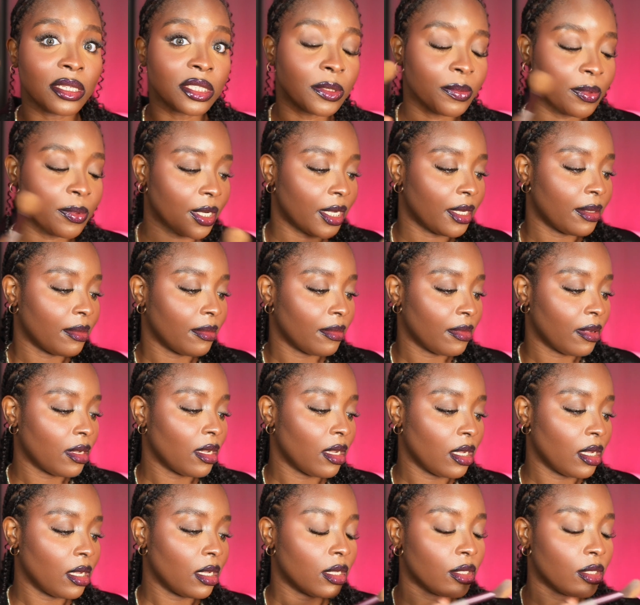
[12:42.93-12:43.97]
spray.
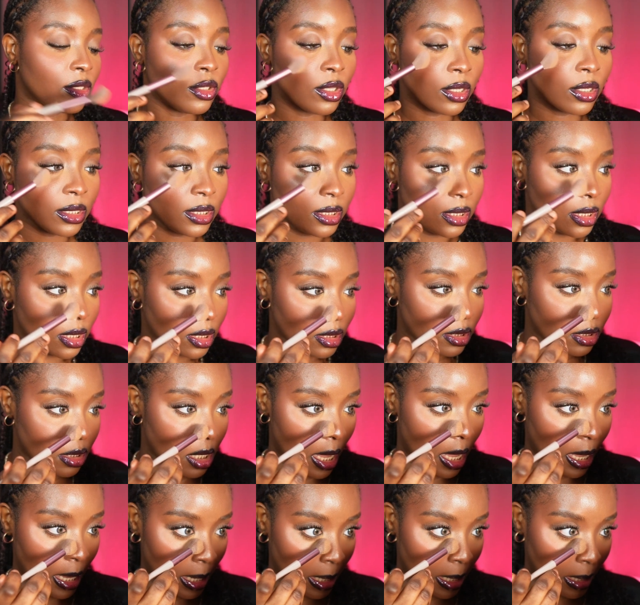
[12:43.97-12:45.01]
Dust it
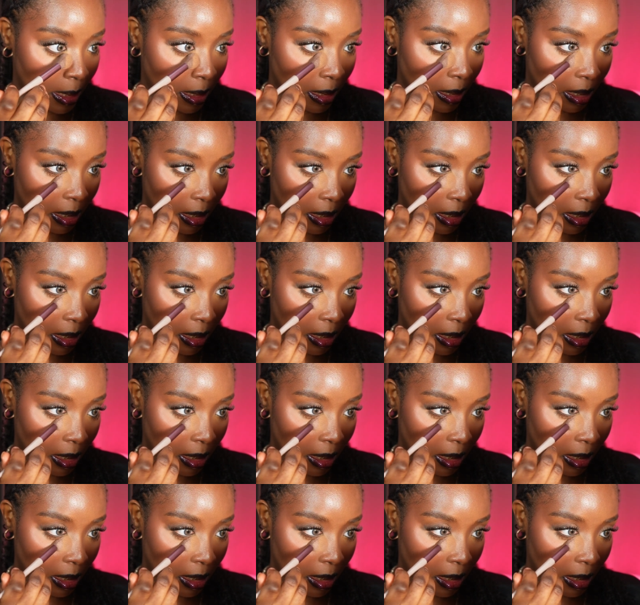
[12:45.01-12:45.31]
and